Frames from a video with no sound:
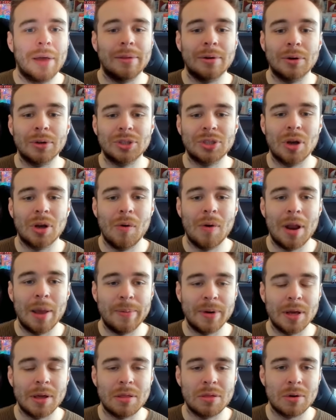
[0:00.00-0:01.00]
then also, let
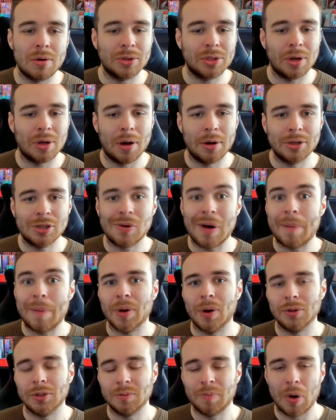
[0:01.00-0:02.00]
me know your thoughts on
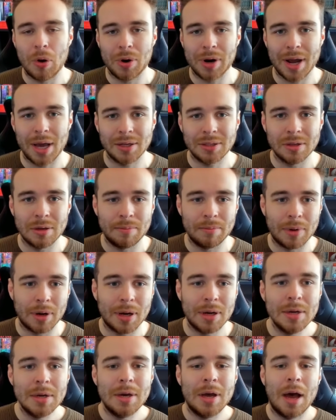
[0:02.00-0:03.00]
Terrapagos' Pokedex
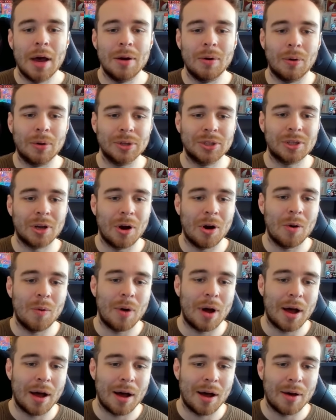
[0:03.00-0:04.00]
number, and also
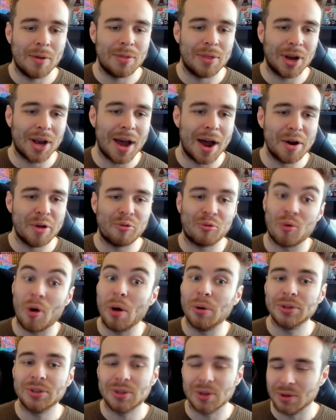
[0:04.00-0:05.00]
uh, the kind of
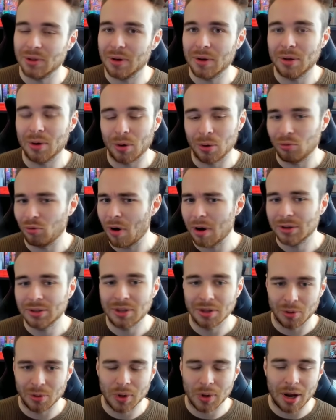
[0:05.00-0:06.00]
roster that, or
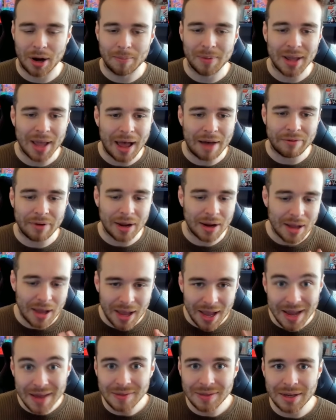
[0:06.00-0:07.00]
roster that we're going to be having
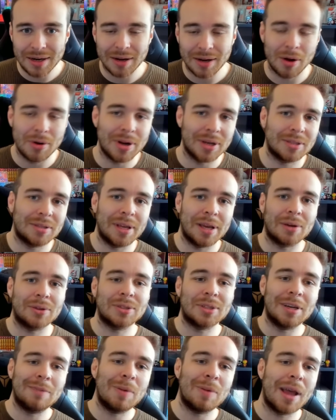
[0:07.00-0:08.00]
in the Indigo Disc D L
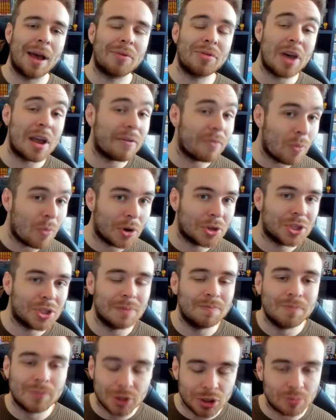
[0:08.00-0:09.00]
C. But yeah, thank you for
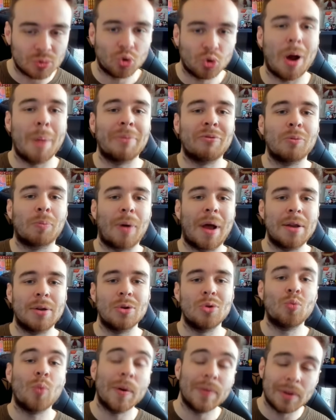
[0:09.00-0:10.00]
watching. Subscribe if you're brand
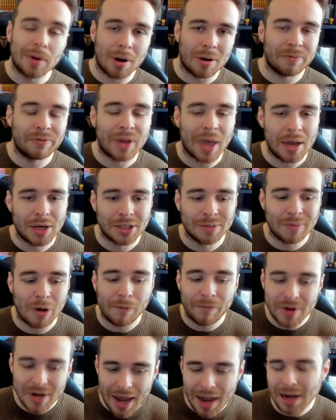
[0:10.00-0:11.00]
new. Ring the notification
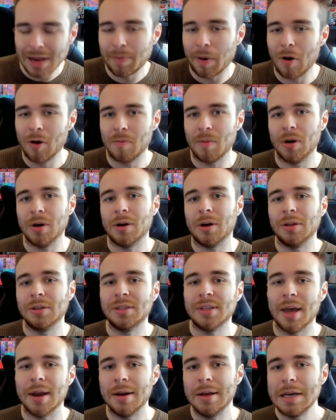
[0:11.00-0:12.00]
bell for daily Pokemon
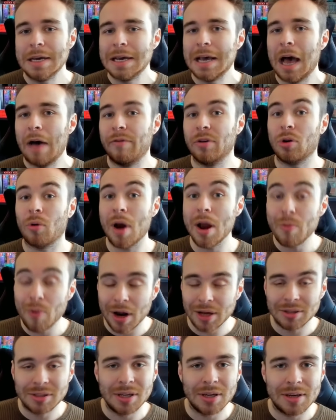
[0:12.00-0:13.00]
content. Have a great
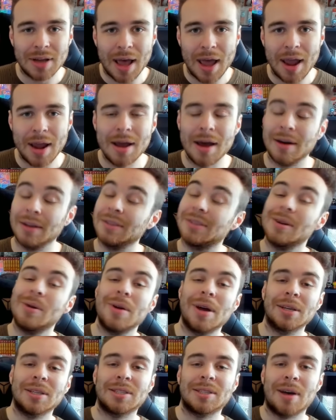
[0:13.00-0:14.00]
rest of your day. And until
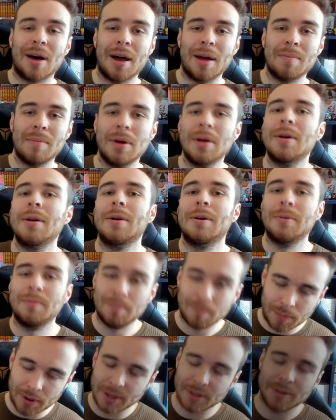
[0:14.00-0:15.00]
next time,
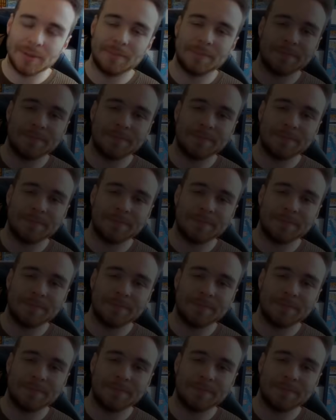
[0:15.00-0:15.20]
peace.